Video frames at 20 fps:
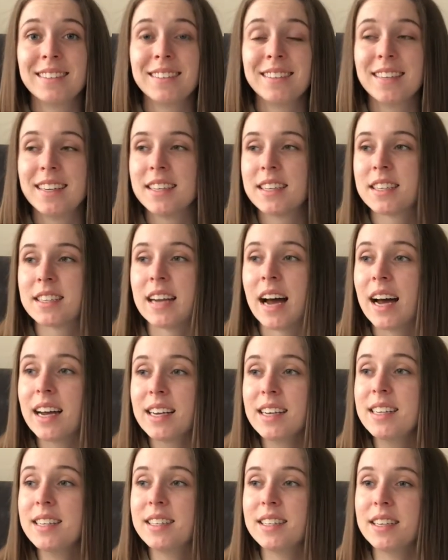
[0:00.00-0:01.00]
It's not
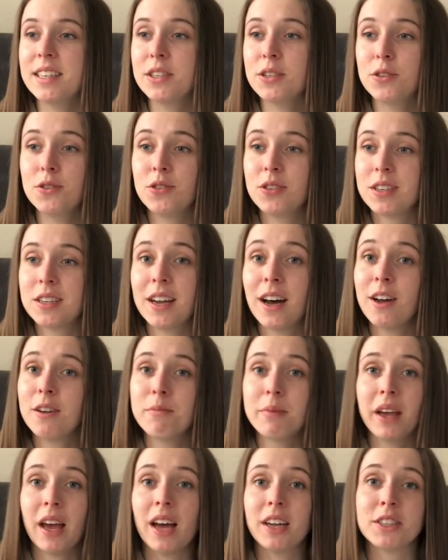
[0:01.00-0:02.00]
easy to sit down and
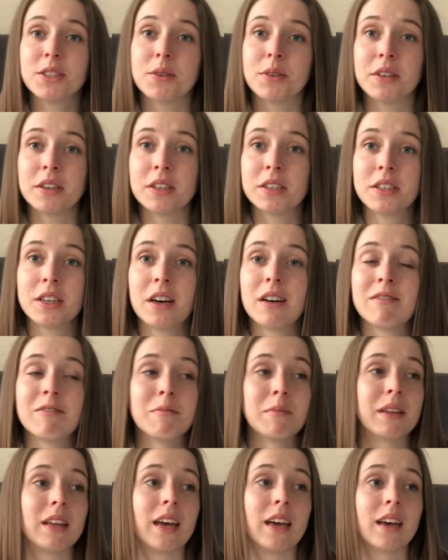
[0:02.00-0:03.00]
be honest with yourself and
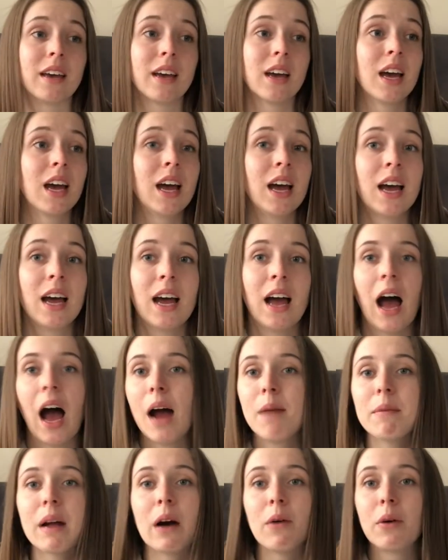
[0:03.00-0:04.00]
be like, I'm
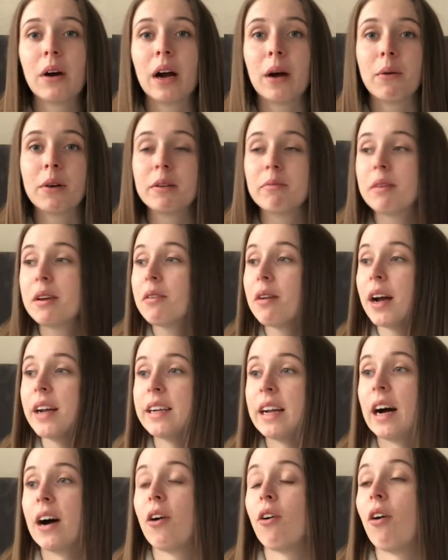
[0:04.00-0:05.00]
not where I want to be right
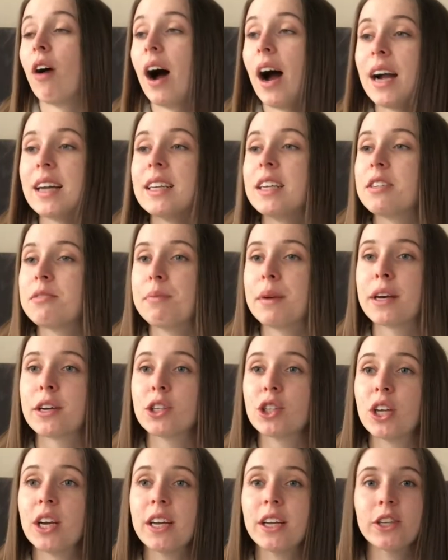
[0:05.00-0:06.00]
now. I need to make a
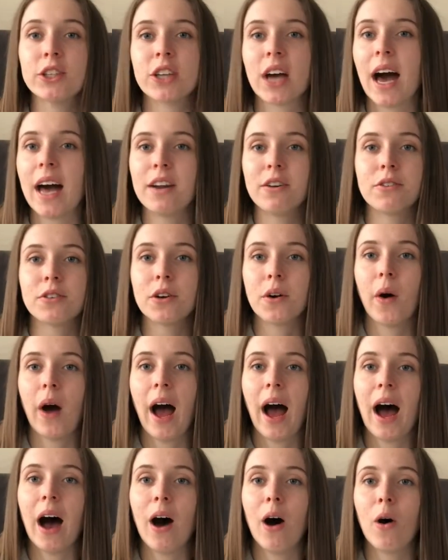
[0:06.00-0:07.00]
change. I don't know
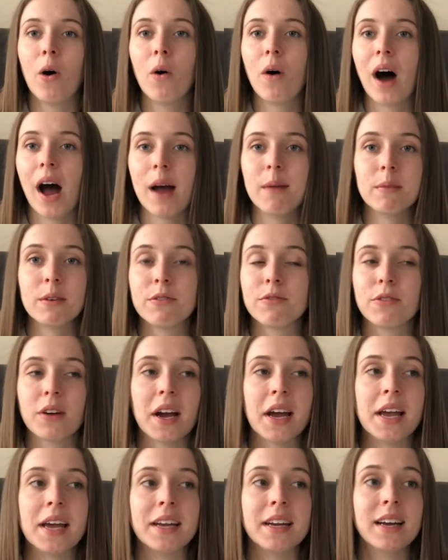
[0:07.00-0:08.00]
how. I'm
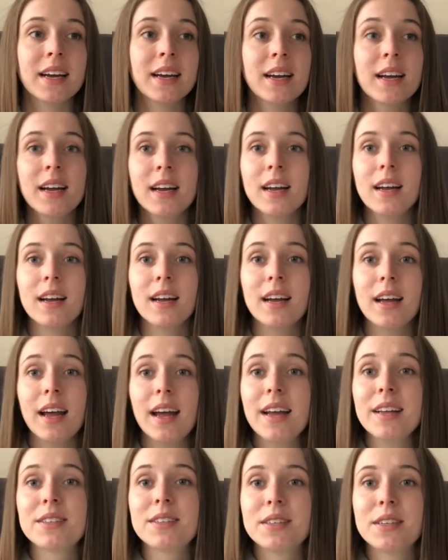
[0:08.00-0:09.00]
afraid.
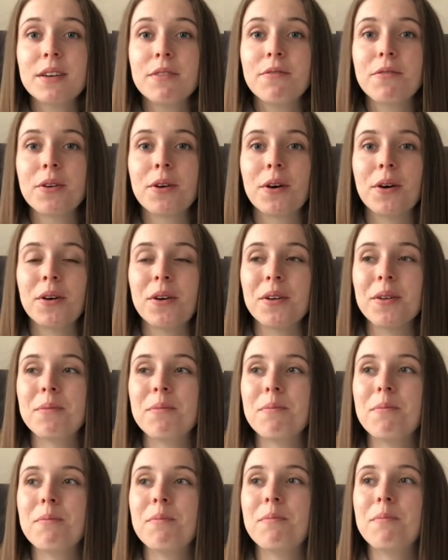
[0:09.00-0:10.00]
It's difficult,
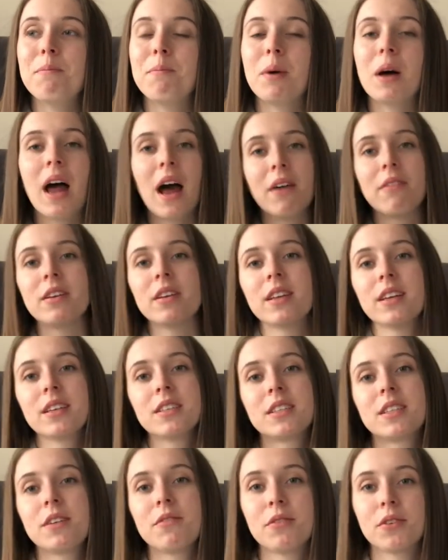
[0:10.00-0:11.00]
but everything's
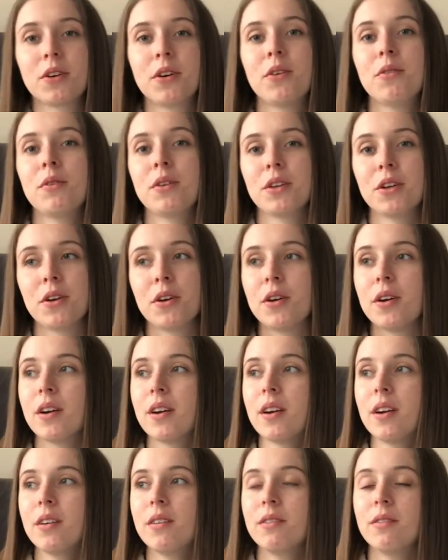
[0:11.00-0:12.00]
difficult when you're
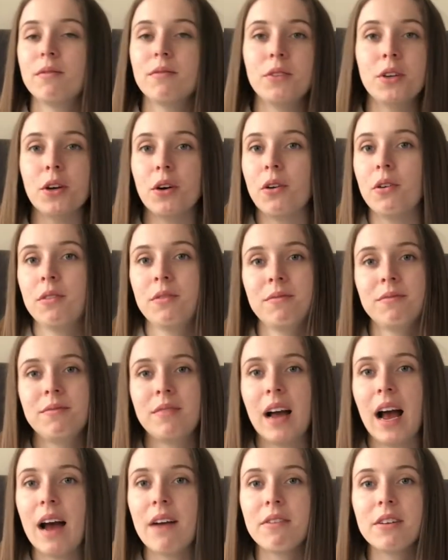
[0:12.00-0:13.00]
new.
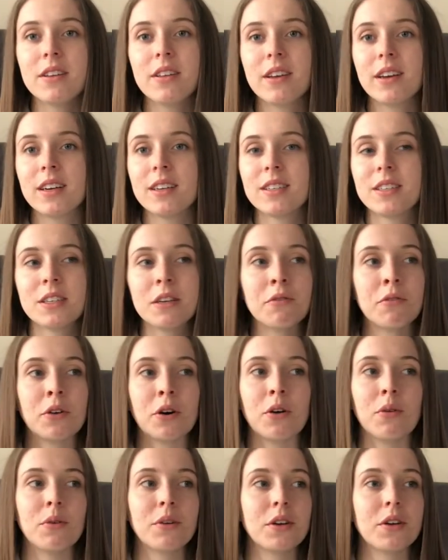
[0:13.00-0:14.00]
Everything is
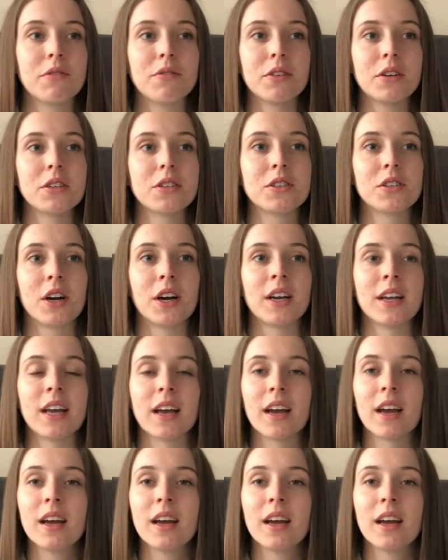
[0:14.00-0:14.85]
difficult when you're first starting.